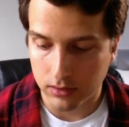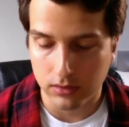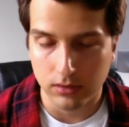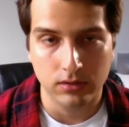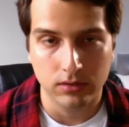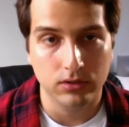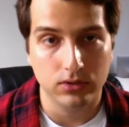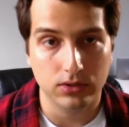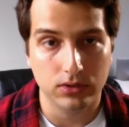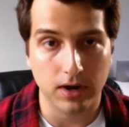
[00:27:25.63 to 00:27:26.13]

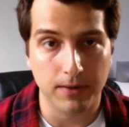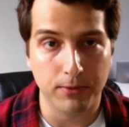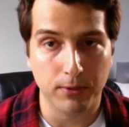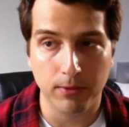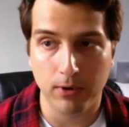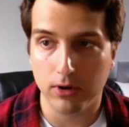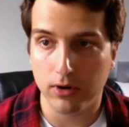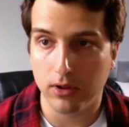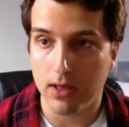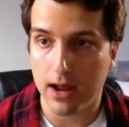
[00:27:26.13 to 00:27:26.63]
So I
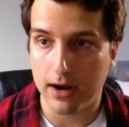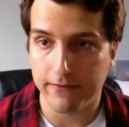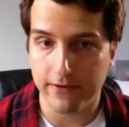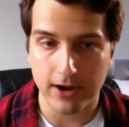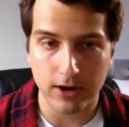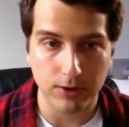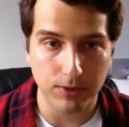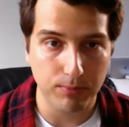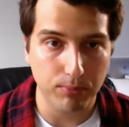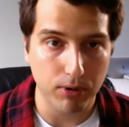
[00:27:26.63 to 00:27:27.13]
promote a lot of
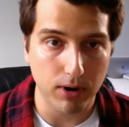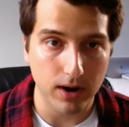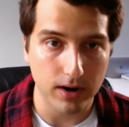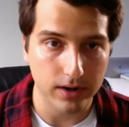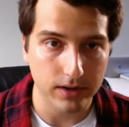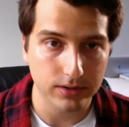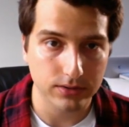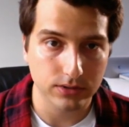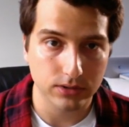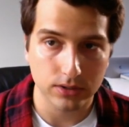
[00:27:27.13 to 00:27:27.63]
health
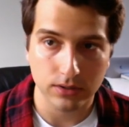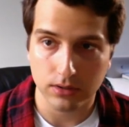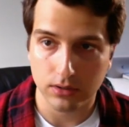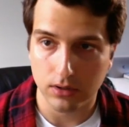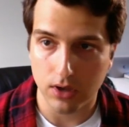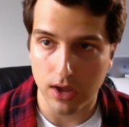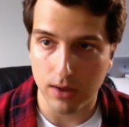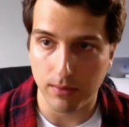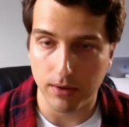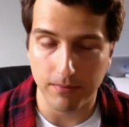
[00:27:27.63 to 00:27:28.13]
products
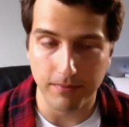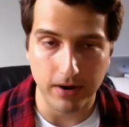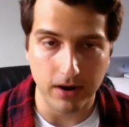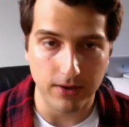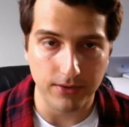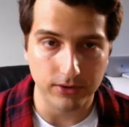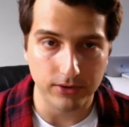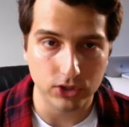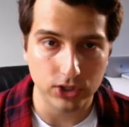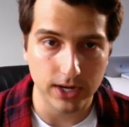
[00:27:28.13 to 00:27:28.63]
in, in my
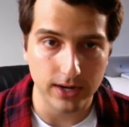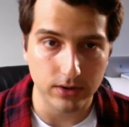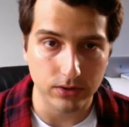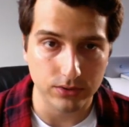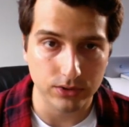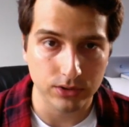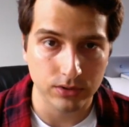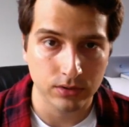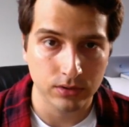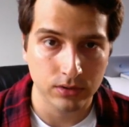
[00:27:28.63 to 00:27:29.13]
other
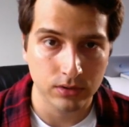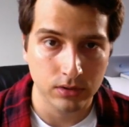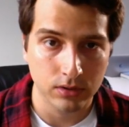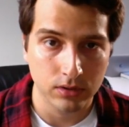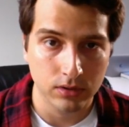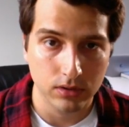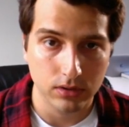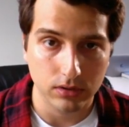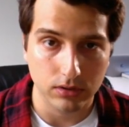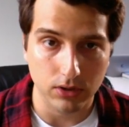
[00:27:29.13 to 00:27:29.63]
channels.
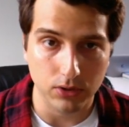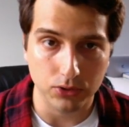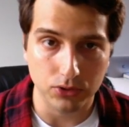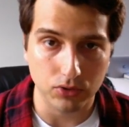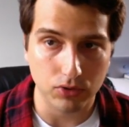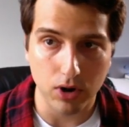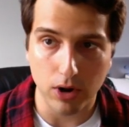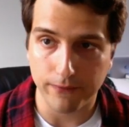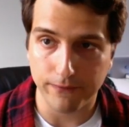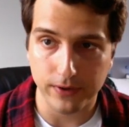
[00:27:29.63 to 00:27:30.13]
Those
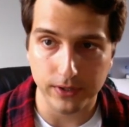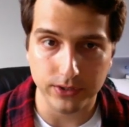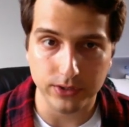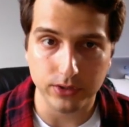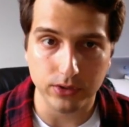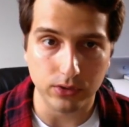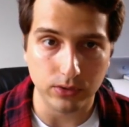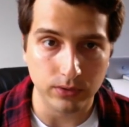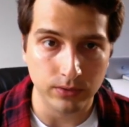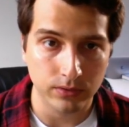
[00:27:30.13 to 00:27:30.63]
are all
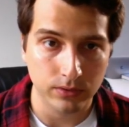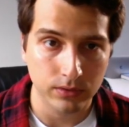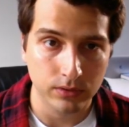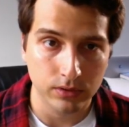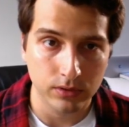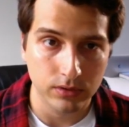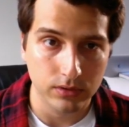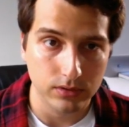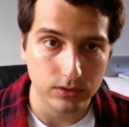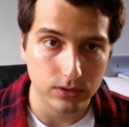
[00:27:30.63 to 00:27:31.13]
physical.
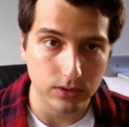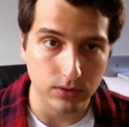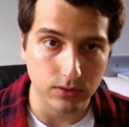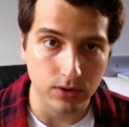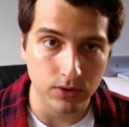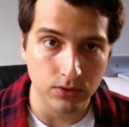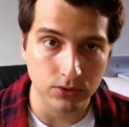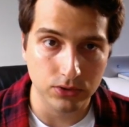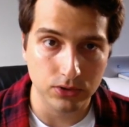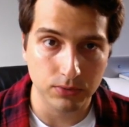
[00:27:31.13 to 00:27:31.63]
So
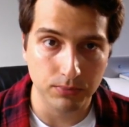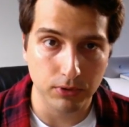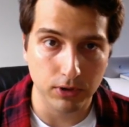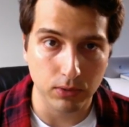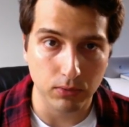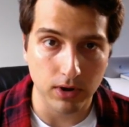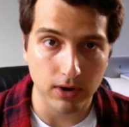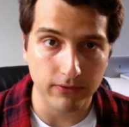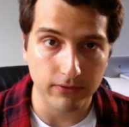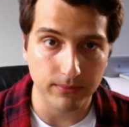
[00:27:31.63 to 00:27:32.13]
those do pretty
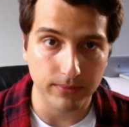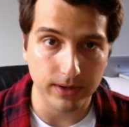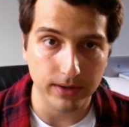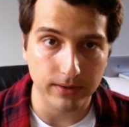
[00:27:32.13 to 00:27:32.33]
well for me.